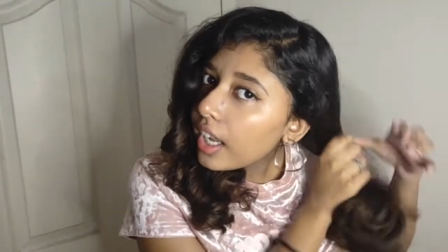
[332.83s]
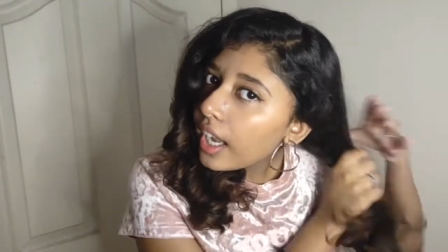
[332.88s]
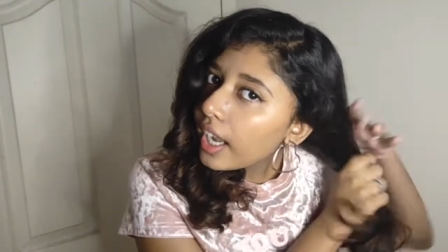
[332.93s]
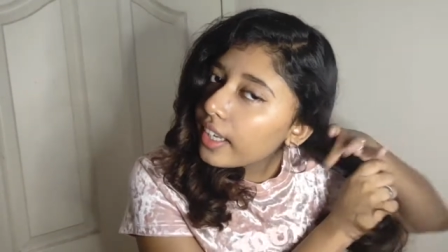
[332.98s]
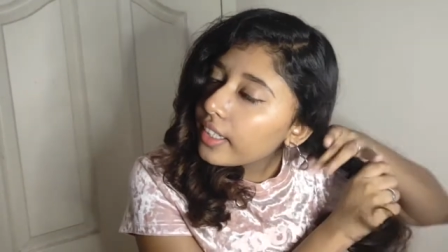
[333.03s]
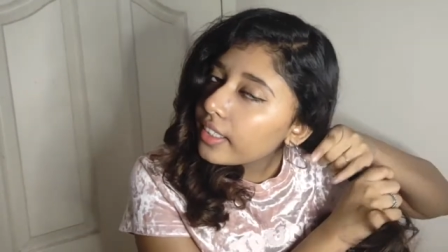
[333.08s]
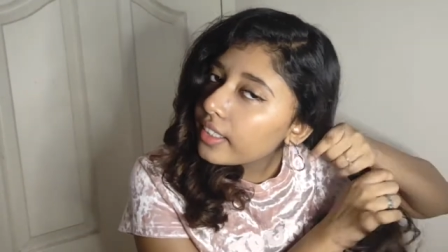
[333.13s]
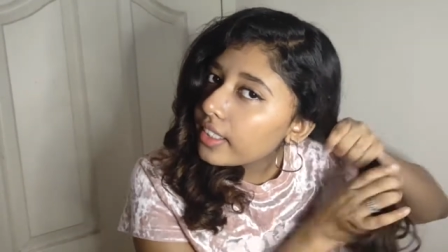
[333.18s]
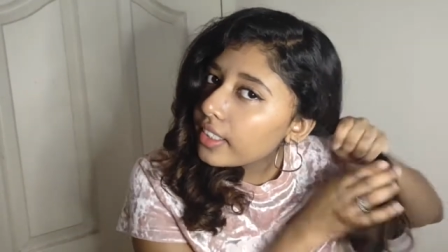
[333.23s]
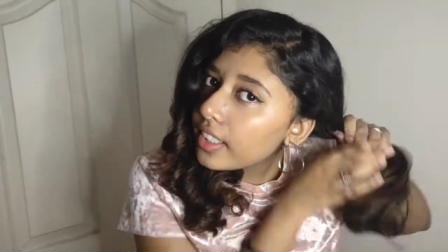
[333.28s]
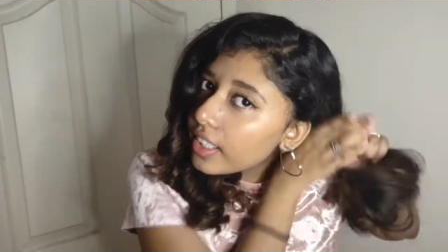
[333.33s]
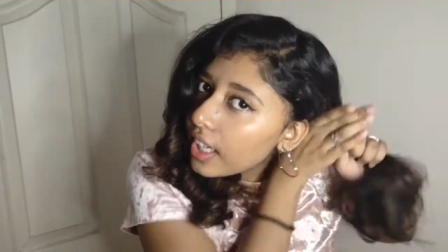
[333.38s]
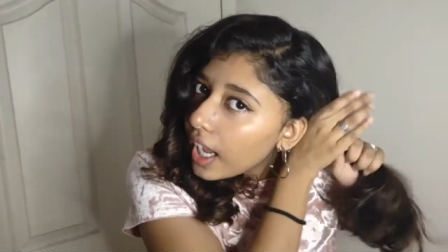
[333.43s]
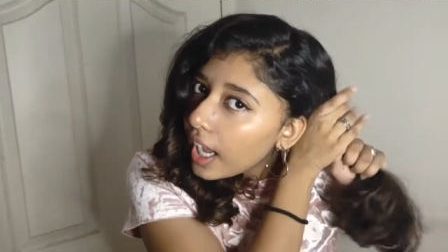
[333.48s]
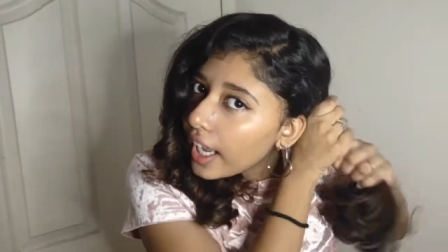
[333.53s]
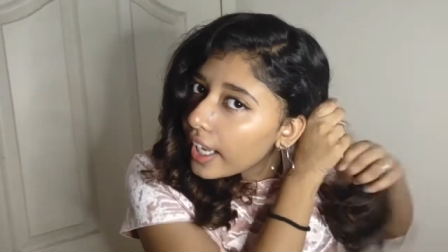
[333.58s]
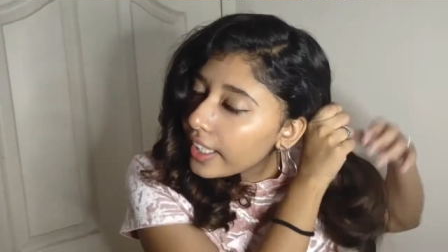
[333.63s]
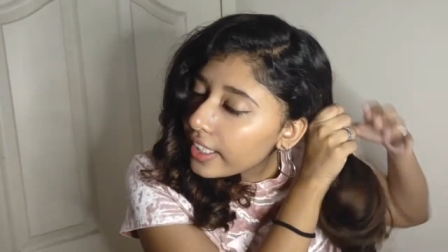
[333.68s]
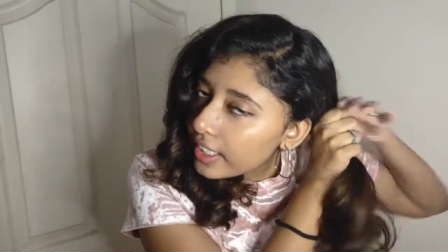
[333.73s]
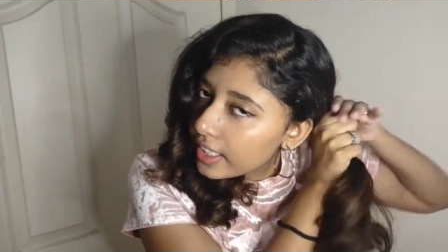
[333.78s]
and
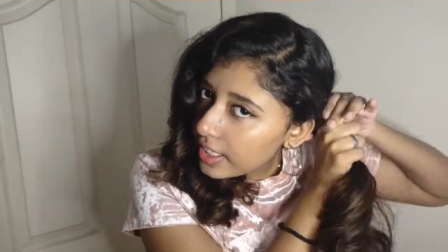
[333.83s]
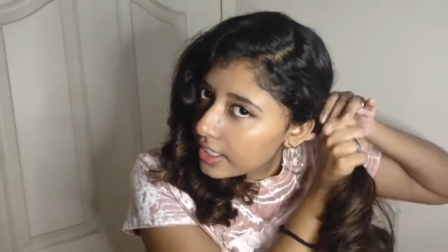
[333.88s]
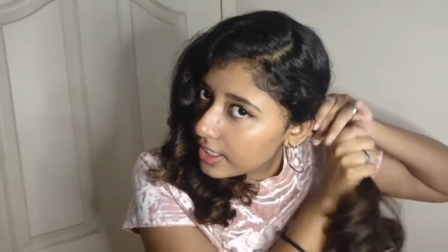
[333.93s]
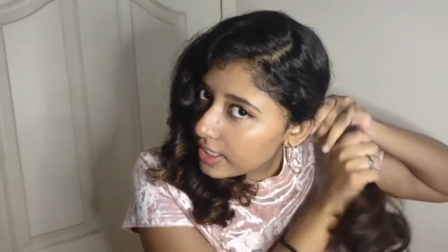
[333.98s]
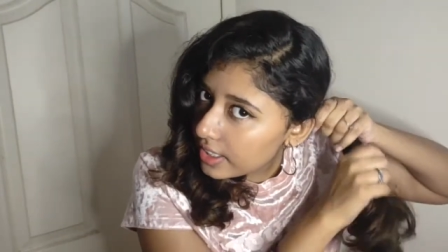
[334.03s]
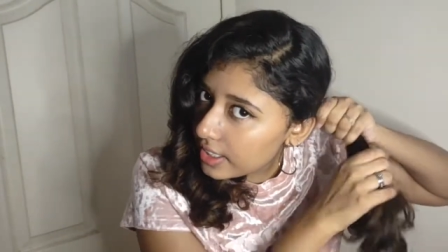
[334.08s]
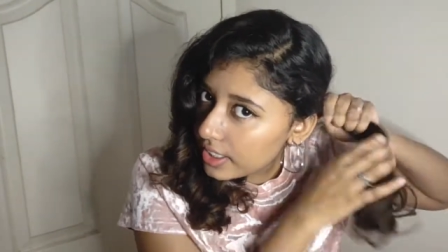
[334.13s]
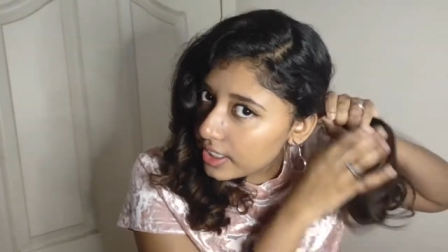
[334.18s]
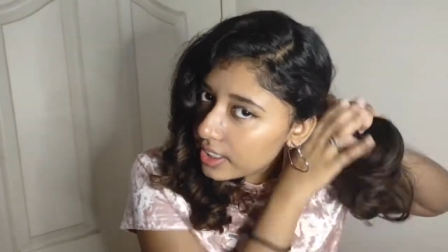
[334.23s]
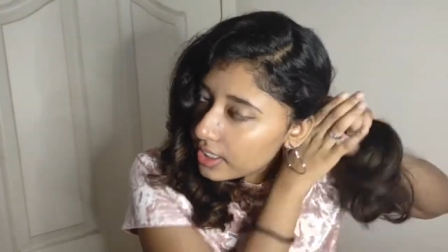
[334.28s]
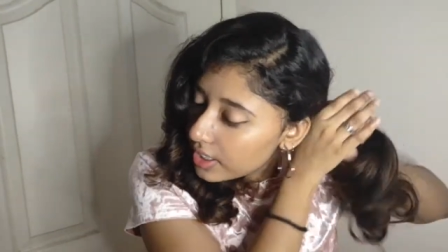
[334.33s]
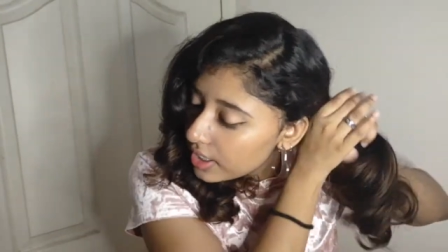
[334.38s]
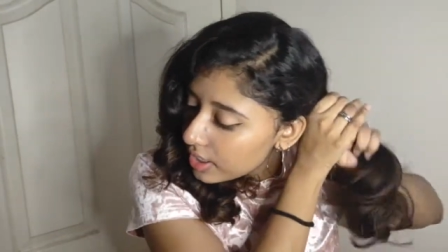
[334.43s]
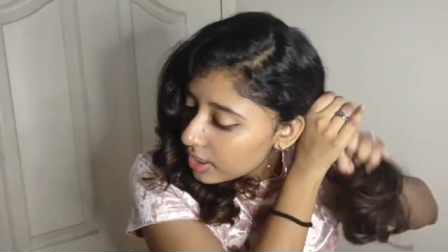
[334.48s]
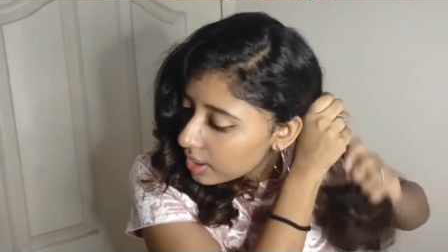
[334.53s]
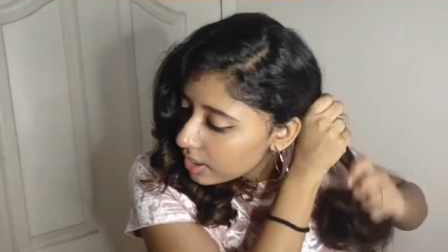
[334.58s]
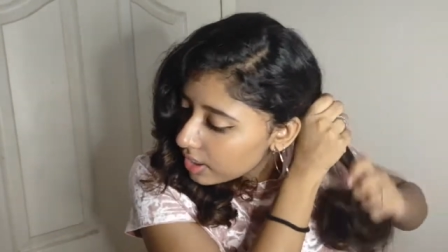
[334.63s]
tie this